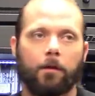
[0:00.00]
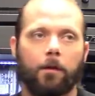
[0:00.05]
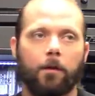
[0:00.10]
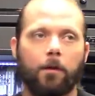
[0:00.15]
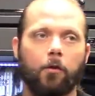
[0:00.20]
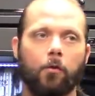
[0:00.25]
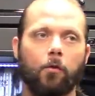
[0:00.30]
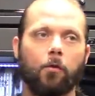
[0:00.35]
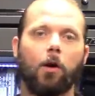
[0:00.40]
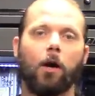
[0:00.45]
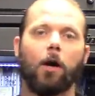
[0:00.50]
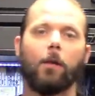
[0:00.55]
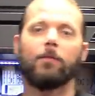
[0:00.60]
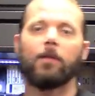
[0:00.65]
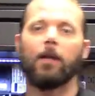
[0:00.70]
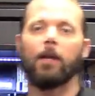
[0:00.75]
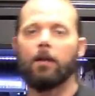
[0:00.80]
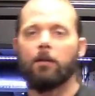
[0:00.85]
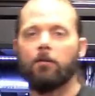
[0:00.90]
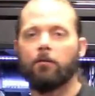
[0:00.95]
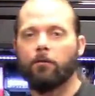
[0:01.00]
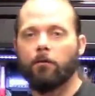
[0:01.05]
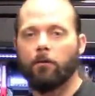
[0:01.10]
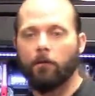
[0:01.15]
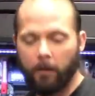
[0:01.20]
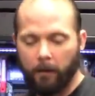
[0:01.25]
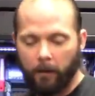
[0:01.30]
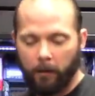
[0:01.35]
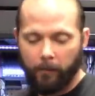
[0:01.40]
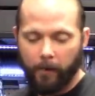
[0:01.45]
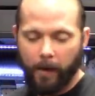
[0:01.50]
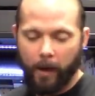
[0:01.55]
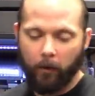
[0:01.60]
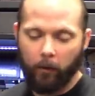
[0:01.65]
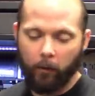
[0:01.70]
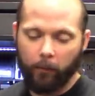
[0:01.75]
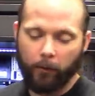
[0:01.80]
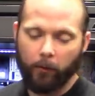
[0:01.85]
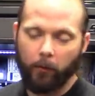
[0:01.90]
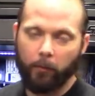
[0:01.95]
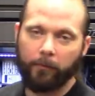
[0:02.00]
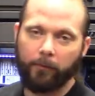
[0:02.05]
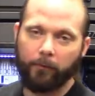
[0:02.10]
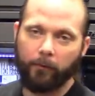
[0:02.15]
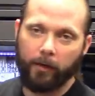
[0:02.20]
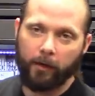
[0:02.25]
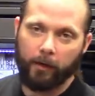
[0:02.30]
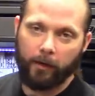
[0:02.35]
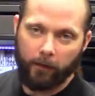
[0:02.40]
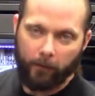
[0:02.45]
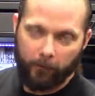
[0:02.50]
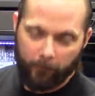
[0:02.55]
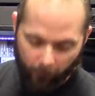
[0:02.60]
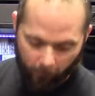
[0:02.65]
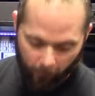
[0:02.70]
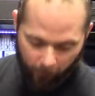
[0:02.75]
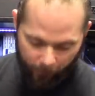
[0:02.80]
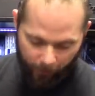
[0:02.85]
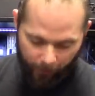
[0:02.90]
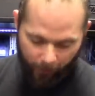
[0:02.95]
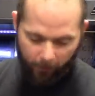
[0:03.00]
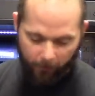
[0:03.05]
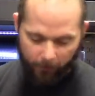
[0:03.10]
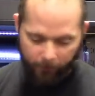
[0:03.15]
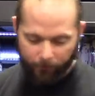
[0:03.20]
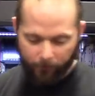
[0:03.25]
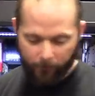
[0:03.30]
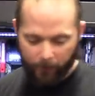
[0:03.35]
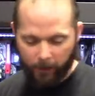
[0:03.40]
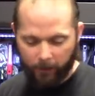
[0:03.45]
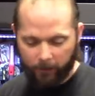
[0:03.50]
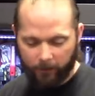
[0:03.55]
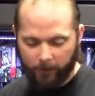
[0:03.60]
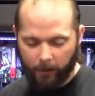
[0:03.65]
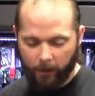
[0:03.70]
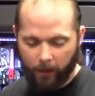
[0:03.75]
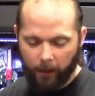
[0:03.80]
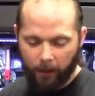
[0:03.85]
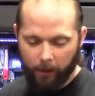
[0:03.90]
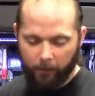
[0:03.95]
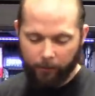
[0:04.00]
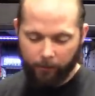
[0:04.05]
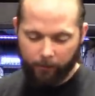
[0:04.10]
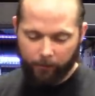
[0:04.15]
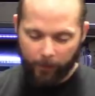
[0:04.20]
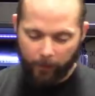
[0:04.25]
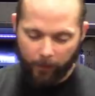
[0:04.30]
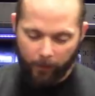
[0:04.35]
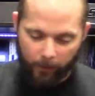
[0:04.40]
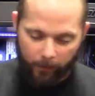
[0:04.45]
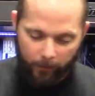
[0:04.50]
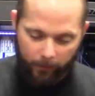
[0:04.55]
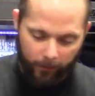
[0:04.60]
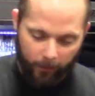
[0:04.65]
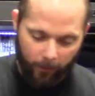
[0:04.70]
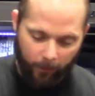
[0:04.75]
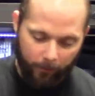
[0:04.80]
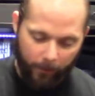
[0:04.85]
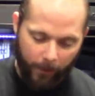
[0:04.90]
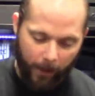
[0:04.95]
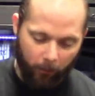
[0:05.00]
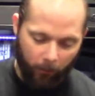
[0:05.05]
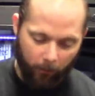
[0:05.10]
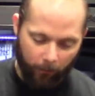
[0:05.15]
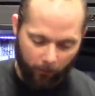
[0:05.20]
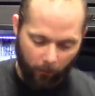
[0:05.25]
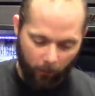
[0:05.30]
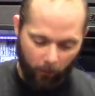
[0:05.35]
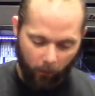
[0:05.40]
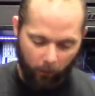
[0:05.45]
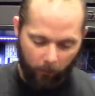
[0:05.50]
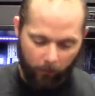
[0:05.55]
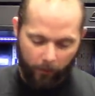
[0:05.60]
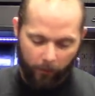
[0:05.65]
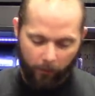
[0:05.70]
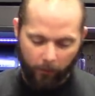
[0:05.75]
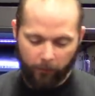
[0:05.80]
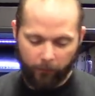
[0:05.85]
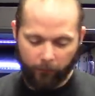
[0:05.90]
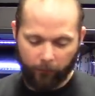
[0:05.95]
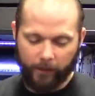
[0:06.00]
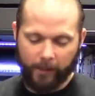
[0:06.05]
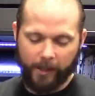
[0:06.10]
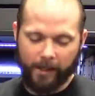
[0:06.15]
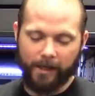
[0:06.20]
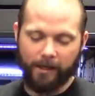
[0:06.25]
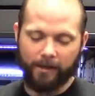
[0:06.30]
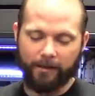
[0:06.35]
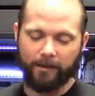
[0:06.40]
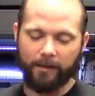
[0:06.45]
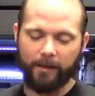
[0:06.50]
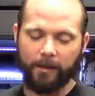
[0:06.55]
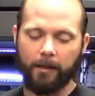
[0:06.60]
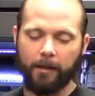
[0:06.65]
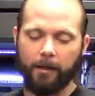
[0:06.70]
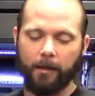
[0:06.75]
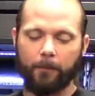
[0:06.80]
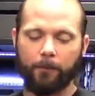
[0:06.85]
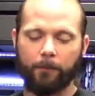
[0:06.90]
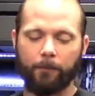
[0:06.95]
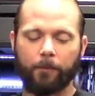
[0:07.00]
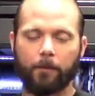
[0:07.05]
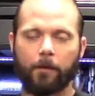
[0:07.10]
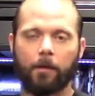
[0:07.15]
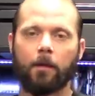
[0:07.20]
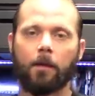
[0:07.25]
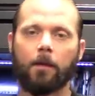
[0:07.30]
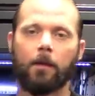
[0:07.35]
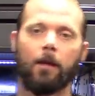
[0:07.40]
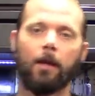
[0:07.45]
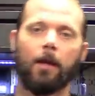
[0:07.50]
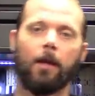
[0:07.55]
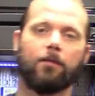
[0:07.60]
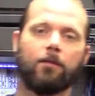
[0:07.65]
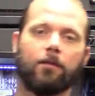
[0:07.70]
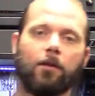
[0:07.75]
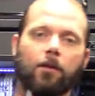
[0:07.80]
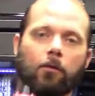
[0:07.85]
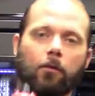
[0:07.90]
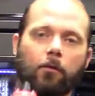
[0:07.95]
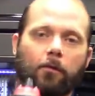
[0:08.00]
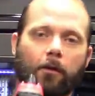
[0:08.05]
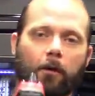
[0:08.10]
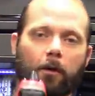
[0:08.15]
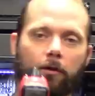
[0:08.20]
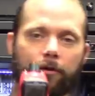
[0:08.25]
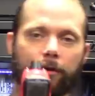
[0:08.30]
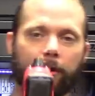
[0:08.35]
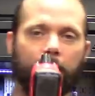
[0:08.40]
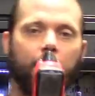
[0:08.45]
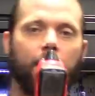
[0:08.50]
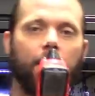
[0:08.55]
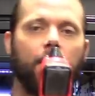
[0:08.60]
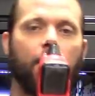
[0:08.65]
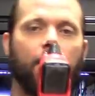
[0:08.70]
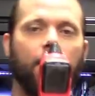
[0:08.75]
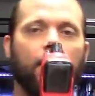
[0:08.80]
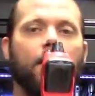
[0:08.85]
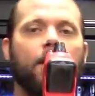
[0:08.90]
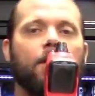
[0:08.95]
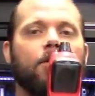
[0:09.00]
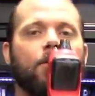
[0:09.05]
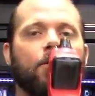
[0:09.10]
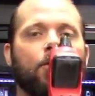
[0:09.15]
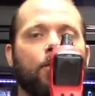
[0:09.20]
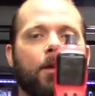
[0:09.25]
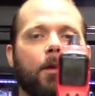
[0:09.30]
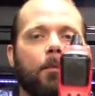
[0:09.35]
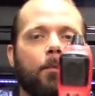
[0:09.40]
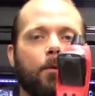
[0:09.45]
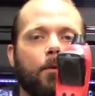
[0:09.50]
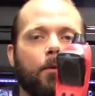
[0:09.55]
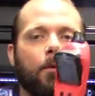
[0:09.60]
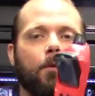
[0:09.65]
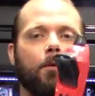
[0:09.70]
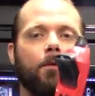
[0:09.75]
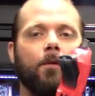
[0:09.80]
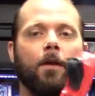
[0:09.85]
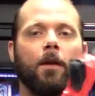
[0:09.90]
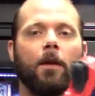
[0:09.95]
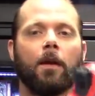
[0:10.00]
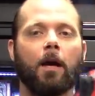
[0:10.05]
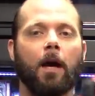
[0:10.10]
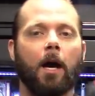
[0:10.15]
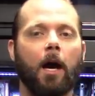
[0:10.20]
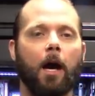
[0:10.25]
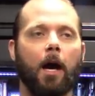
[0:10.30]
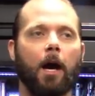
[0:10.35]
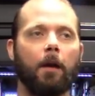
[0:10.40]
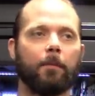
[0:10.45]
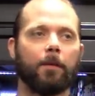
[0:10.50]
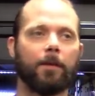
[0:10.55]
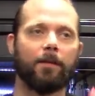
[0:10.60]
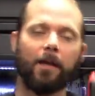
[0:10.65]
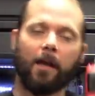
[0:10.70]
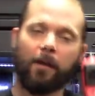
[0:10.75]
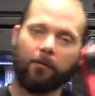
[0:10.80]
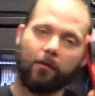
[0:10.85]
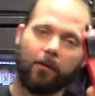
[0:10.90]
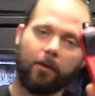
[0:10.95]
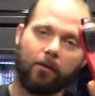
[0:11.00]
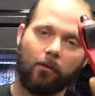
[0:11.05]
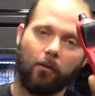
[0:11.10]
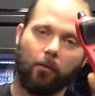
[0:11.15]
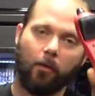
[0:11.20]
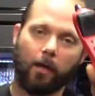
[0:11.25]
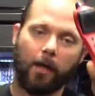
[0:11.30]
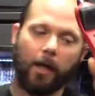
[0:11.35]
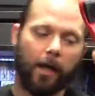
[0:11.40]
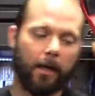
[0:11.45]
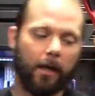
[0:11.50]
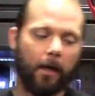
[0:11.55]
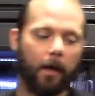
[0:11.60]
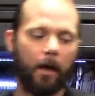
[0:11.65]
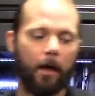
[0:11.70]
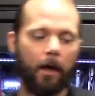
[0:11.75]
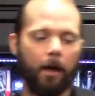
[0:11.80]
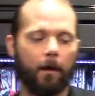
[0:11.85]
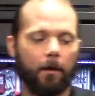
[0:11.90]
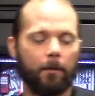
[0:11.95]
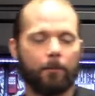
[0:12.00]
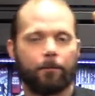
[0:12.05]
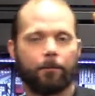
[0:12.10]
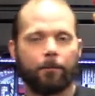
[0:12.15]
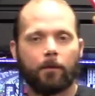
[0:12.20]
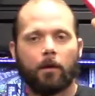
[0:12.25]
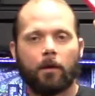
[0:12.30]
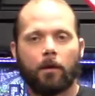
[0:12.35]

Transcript: new updated Power Probe 3 version. It's the Power Probe 3EZ. It's the new version. It's new and improved. I'll be definitely doing a